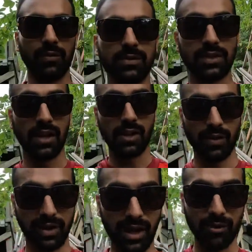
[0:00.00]
still
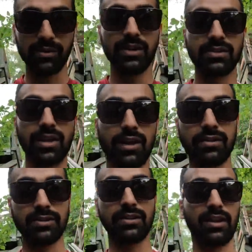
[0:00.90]
going down these
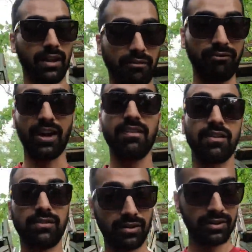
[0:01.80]
stairs they're like
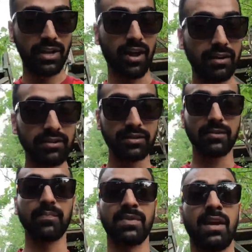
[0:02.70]
500 stairs
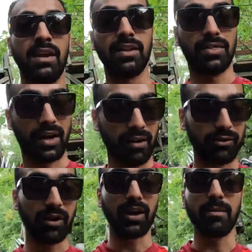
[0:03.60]
that I have
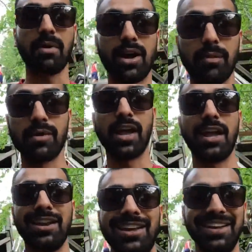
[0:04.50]
to climb back up
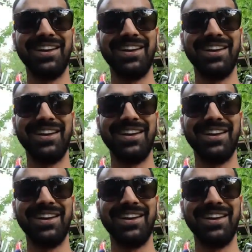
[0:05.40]
again